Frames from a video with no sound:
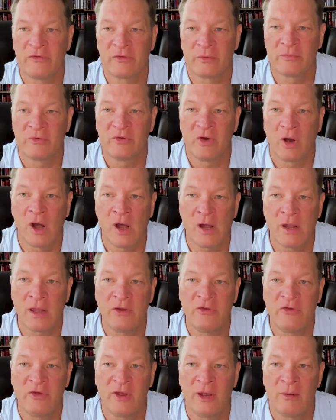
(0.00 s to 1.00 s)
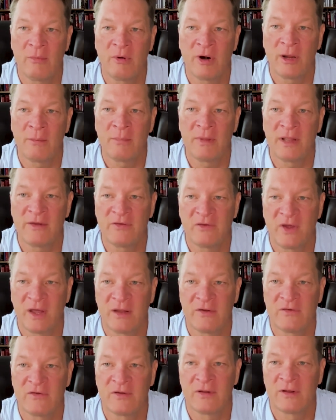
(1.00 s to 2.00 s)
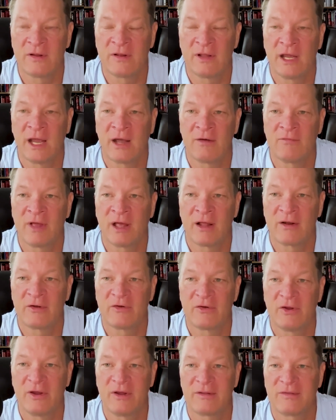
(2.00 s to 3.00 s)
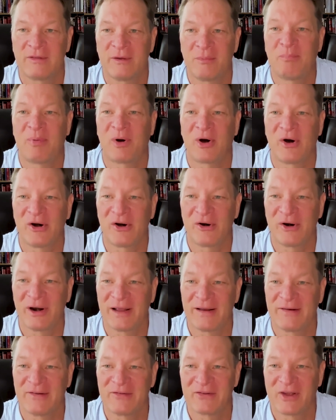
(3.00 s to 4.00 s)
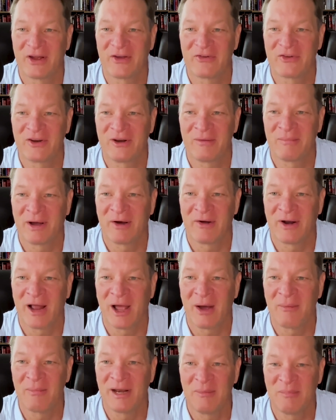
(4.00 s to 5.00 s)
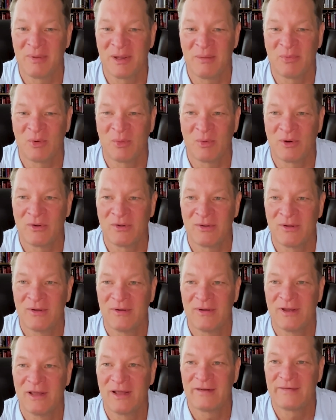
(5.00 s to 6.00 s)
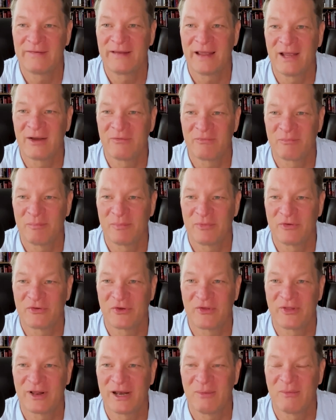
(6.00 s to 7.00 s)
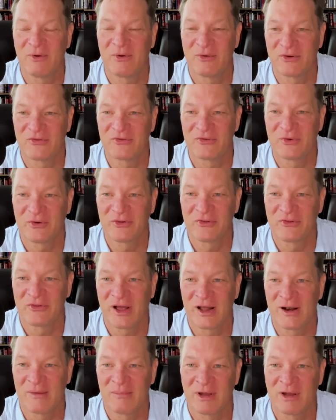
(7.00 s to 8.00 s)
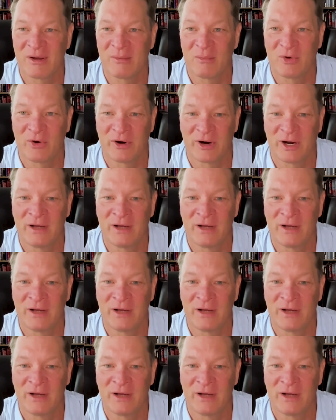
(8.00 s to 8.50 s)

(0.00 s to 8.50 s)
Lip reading: up talking to Abraham in the tent, and then they have that the bartering discussion about how many people will it take so that he won't destroy Sodom and Gomorrah.